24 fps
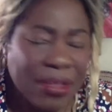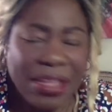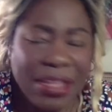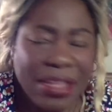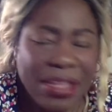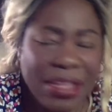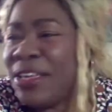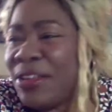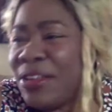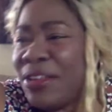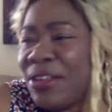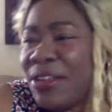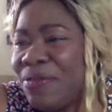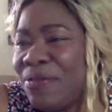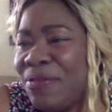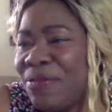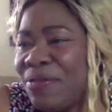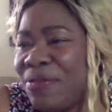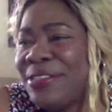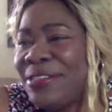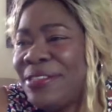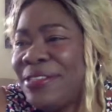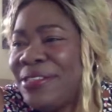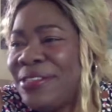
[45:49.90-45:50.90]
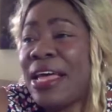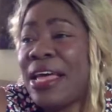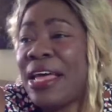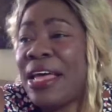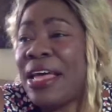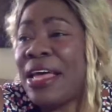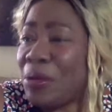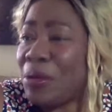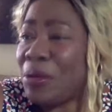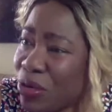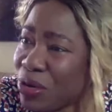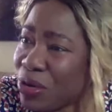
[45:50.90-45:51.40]
gifts, I
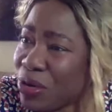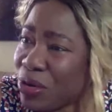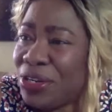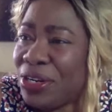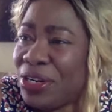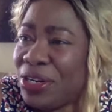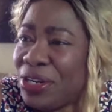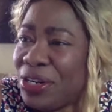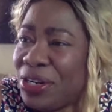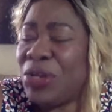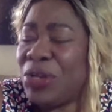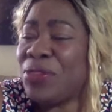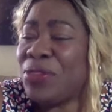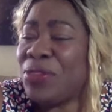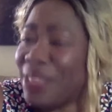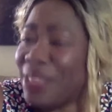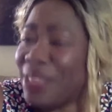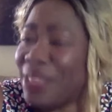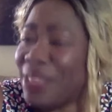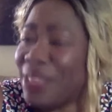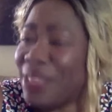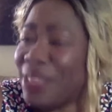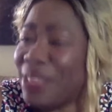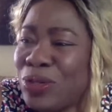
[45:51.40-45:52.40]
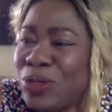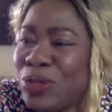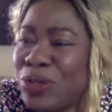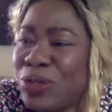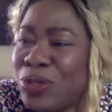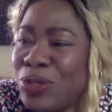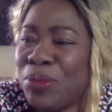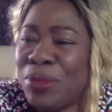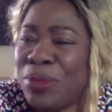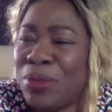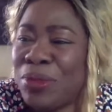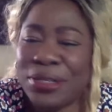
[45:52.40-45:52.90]
appreciate you. Thank you
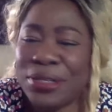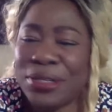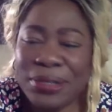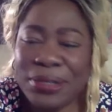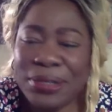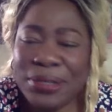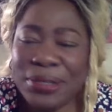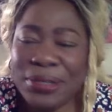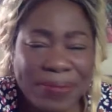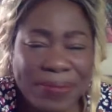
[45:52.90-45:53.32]
so much.